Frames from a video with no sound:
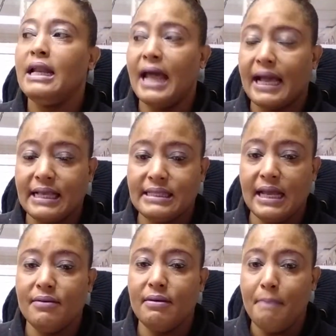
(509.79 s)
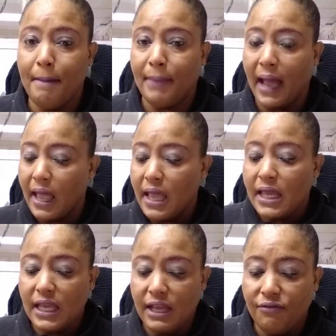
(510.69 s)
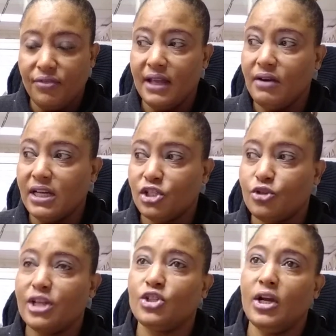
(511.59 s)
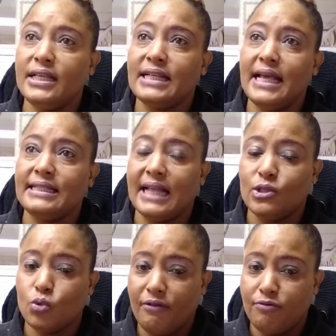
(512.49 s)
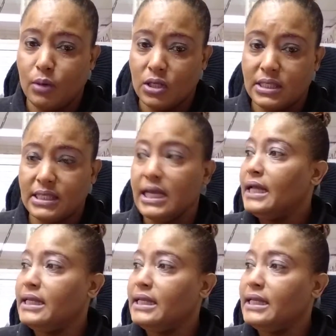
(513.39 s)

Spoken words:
Like I said, remember, if the registration is less than 12 months,